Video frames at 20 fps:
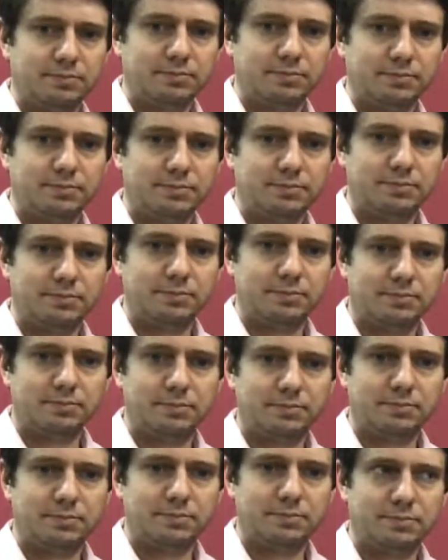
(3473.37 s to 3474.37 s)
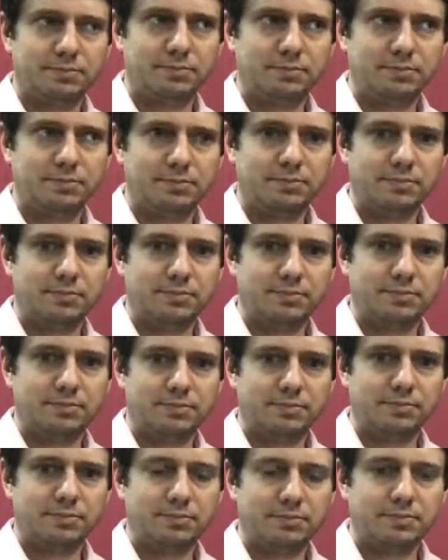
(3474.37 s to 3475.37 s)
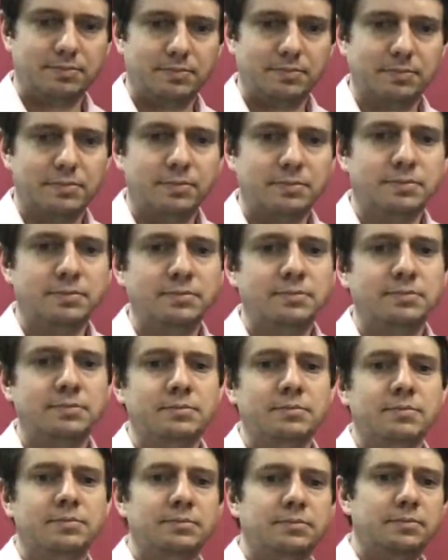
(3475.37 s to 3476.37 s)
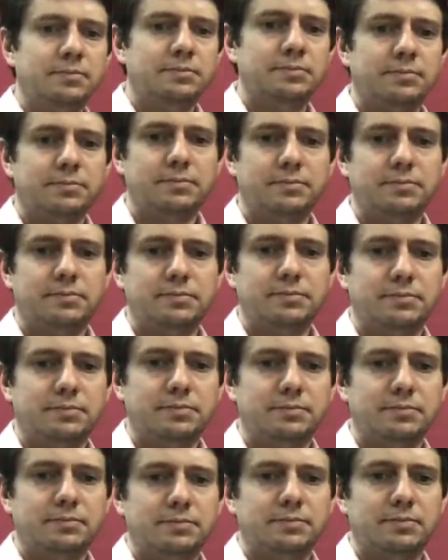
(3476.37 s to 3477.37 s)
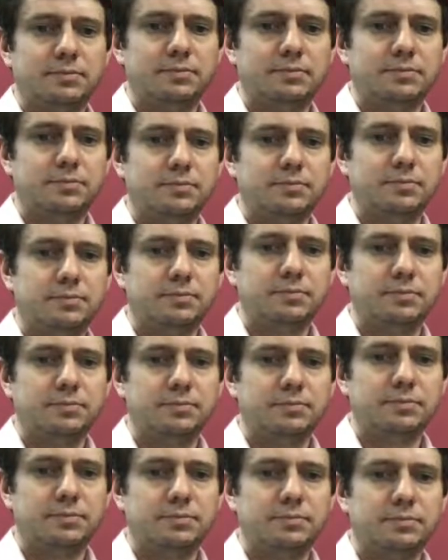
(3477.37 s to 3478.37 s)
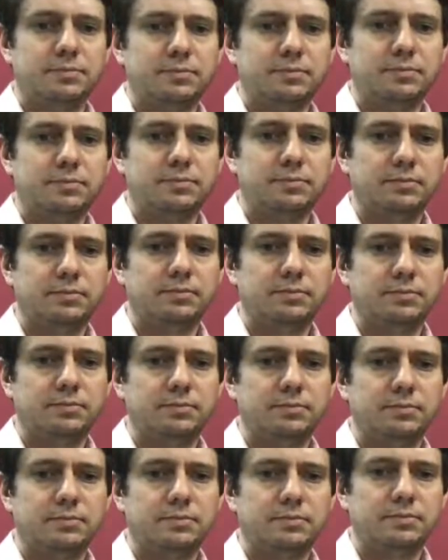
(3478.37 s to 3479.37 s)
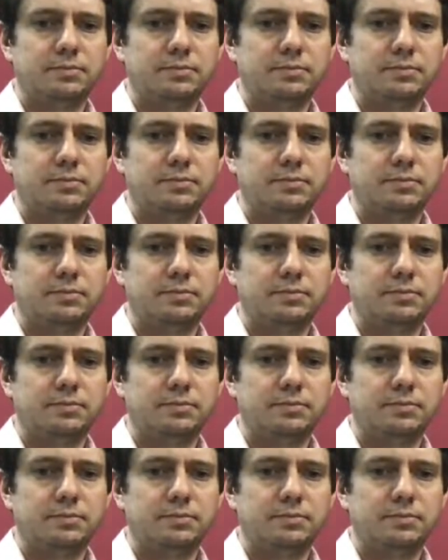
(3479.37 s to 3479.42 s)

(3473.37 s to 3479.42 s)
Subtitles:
(not speaking)